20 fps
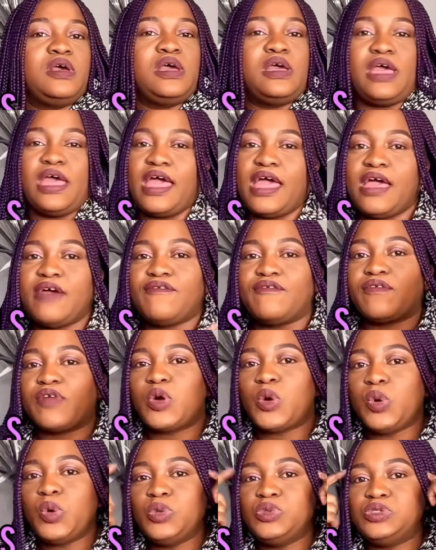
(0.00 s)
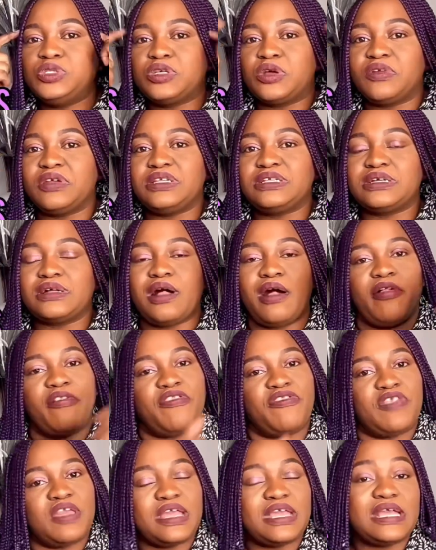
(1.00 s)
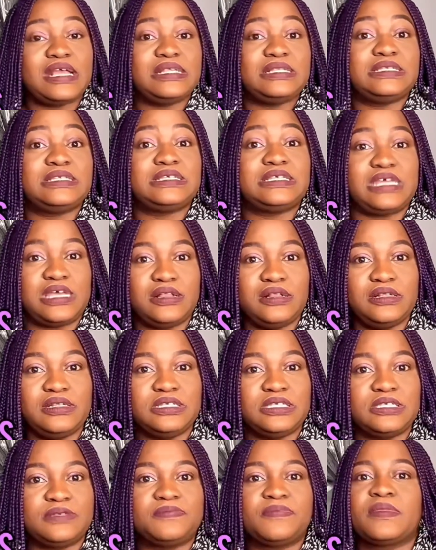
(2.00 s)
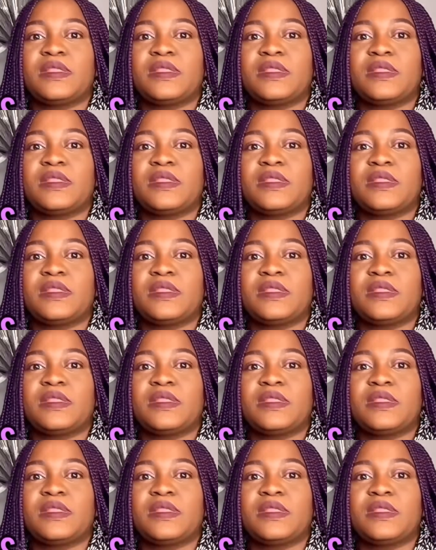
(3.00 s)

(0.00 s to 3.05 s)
have good critical thinking skills,